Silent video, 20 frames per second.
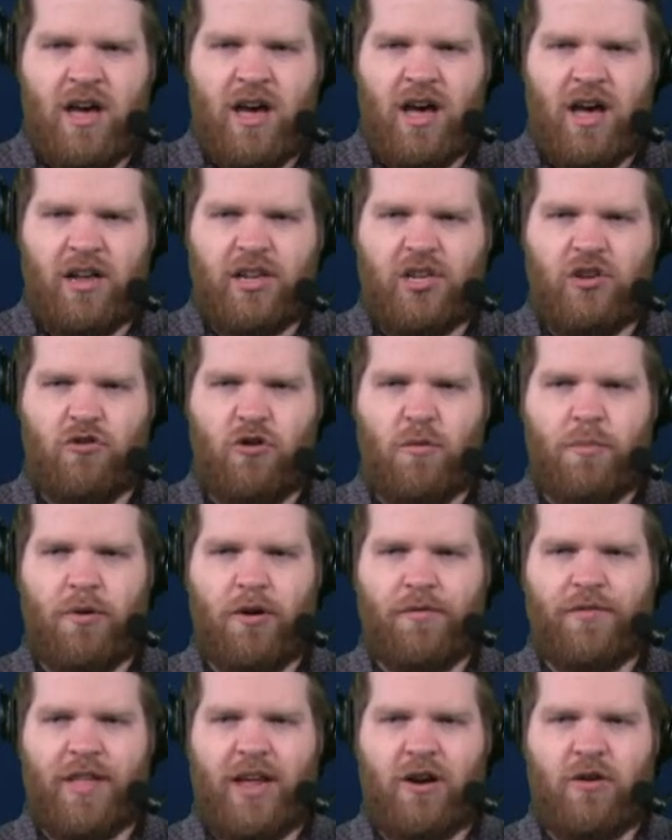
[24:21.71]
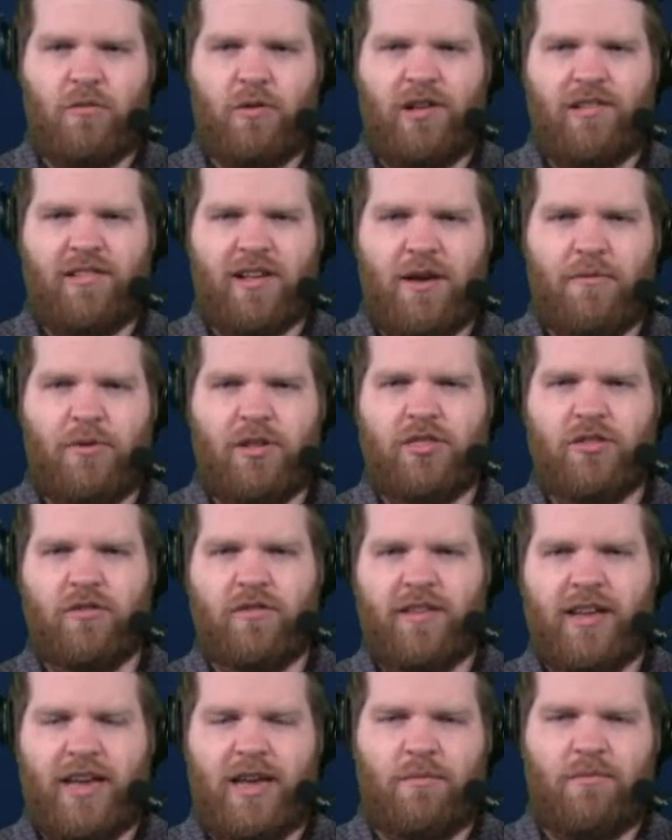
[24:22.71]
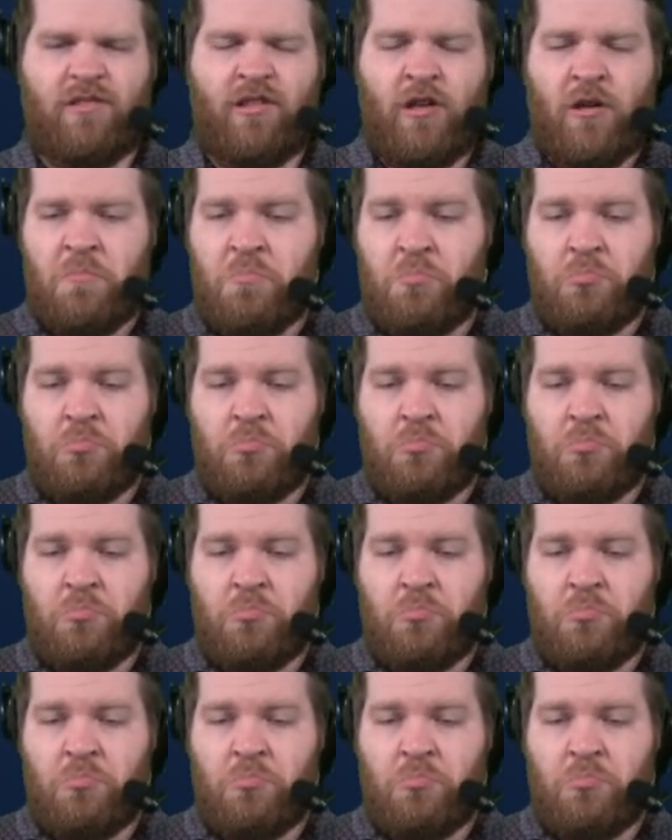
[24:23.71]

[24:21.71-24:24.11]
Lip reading: Doable if they don't re-sign with their teams?